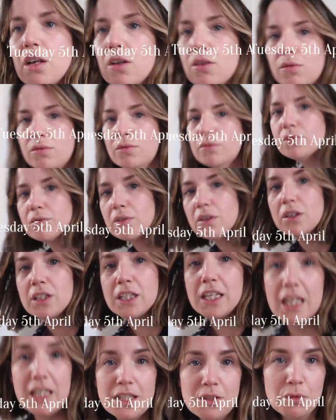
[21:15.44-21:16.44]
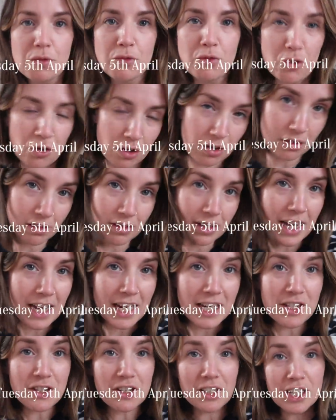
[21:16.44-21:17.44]
Oh, yes, we've got
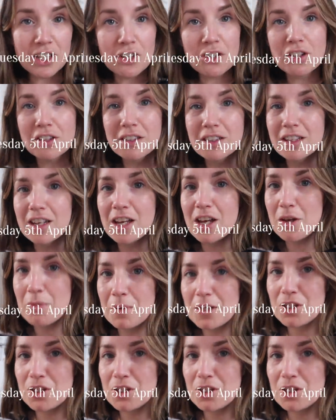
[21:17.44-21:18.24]
Hey Dougie on.